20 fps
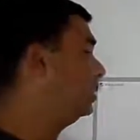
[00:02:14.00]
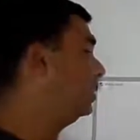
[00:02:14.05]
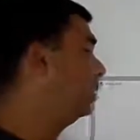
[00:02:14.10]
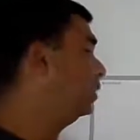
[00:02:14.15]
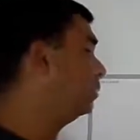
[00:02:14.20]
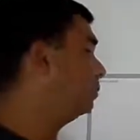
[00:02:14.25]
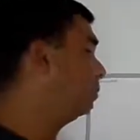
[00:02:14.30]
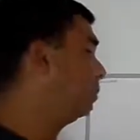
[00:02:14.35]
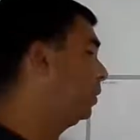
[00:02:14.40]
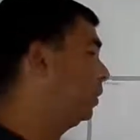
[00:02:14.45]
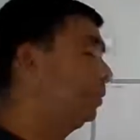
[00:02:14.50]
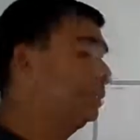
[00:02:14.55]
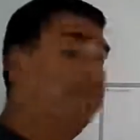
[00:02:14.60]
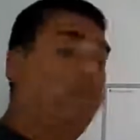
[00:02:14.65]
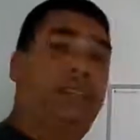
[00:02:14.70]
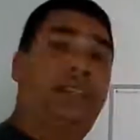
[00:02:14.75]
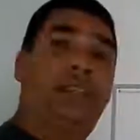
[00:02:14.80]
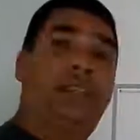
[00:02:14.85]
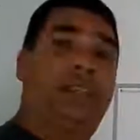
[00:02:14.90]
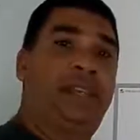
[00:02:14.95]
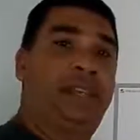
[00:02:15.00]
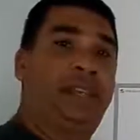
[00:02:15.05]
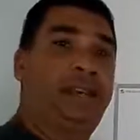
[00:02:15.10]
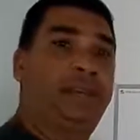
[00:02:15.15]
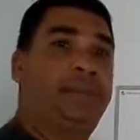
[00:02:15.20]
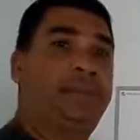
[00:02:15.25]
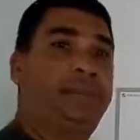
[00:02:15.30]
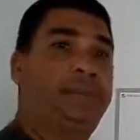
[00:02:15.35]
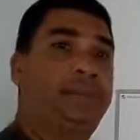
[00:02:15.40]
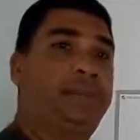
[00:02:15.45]
this person here,
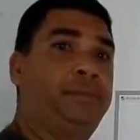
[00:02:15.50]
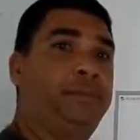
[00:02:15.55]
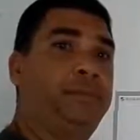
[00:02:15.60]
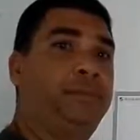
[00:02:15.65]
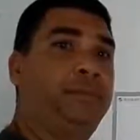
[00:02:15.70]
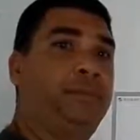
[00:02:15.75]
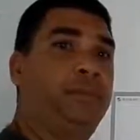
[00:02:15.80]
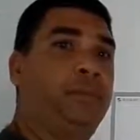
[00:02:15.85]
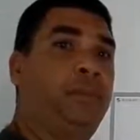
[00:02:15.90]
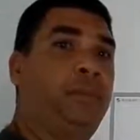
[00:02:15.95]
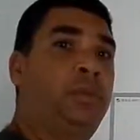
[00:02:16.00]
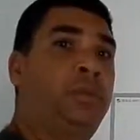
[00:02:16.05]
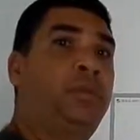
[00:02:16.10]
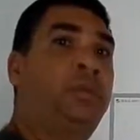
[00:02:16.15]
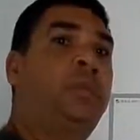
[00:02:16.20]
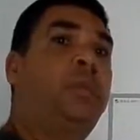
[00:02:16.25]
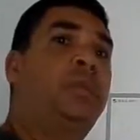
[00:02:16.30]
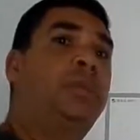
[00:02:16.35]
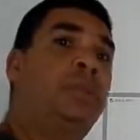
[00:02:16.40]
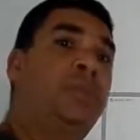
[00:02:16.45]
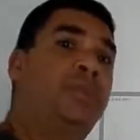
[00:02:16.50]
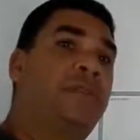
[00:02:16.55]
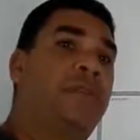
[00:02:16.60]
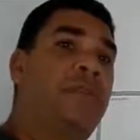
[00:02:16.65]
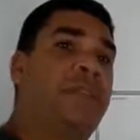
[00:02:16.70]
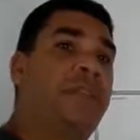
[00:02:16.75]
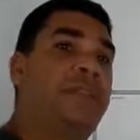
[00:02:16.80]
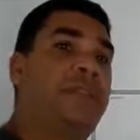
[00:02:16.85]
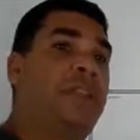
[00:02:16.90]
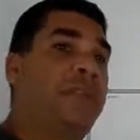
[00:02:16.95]
the
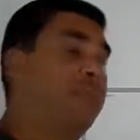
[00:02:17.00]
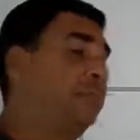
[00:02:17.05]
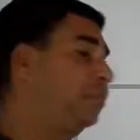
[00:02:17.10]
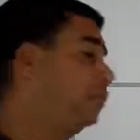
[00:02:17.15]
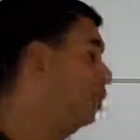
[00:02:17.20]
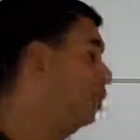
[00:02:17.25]
first step to